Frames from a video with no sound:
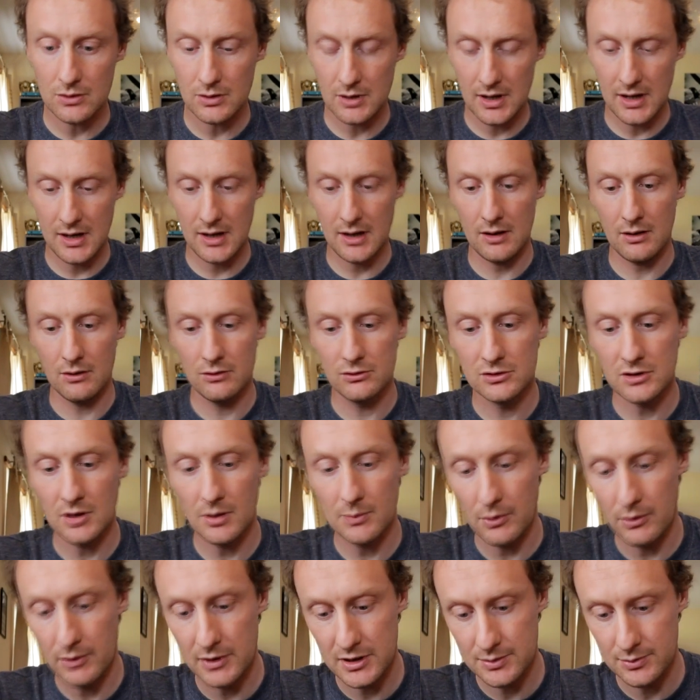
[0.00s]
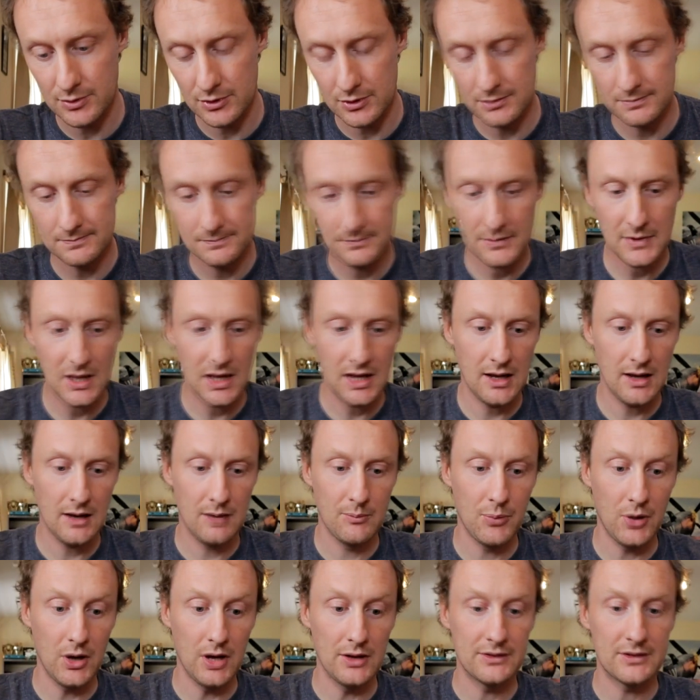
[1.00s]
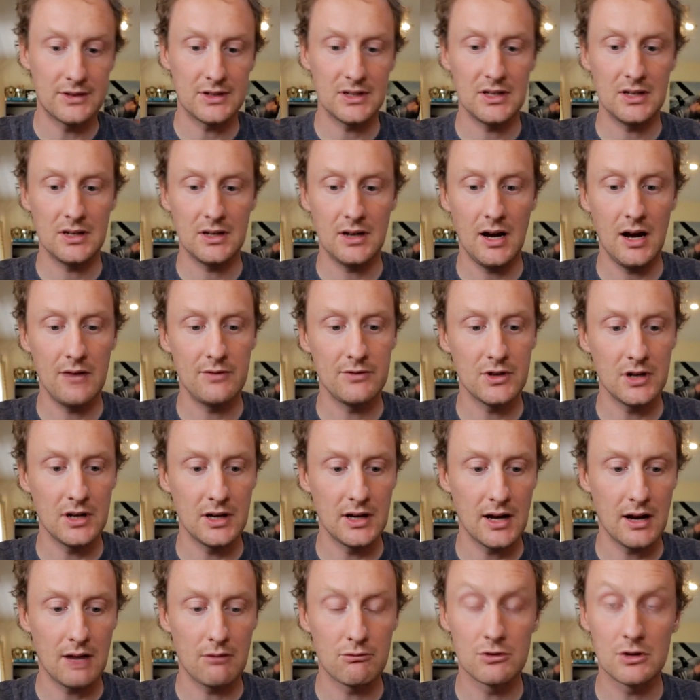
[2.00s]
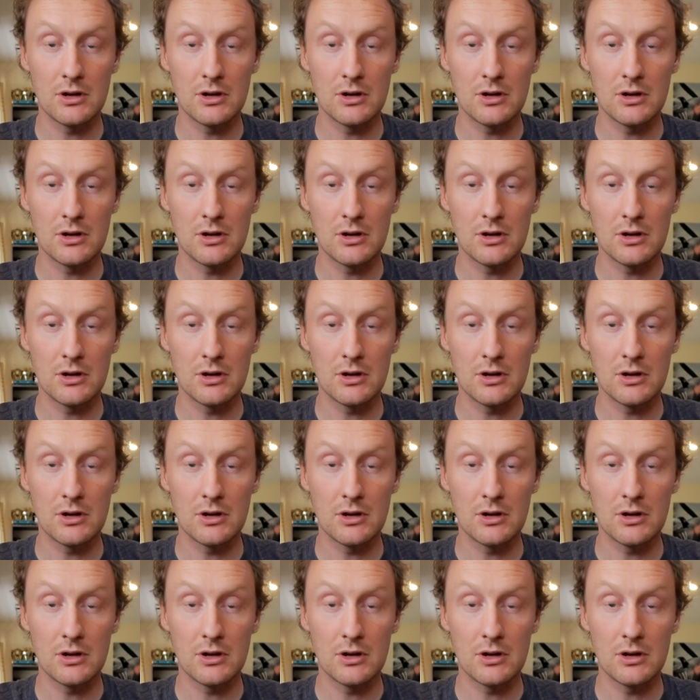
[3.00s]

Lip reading: double wishbone, but I haven't done it.